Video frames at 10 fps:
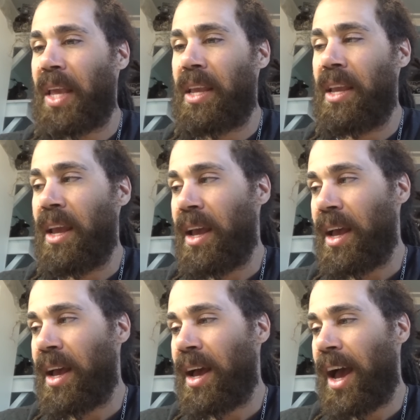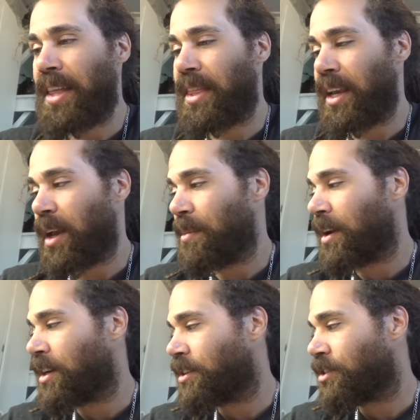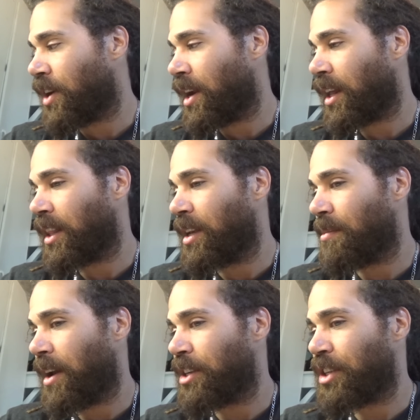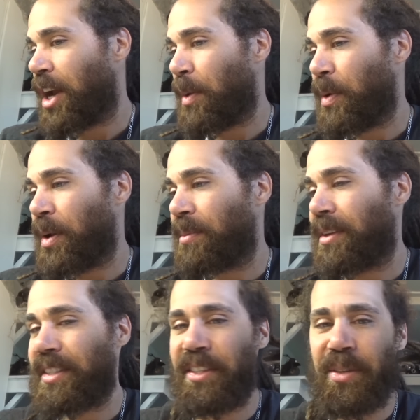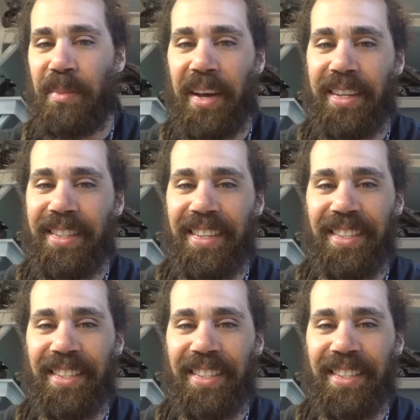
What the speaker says: Yeah, I think I'm going to try to clean my shop up because it's a mess.